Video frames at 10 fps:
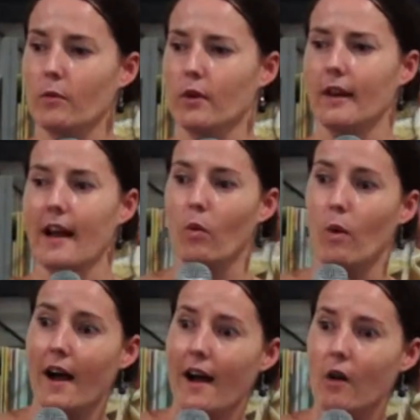and we were like,
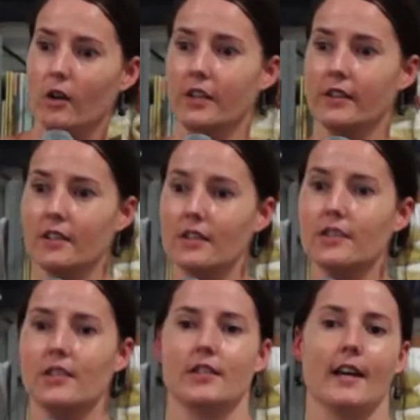wow, look at
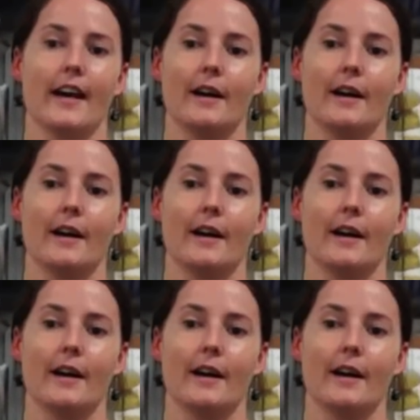this.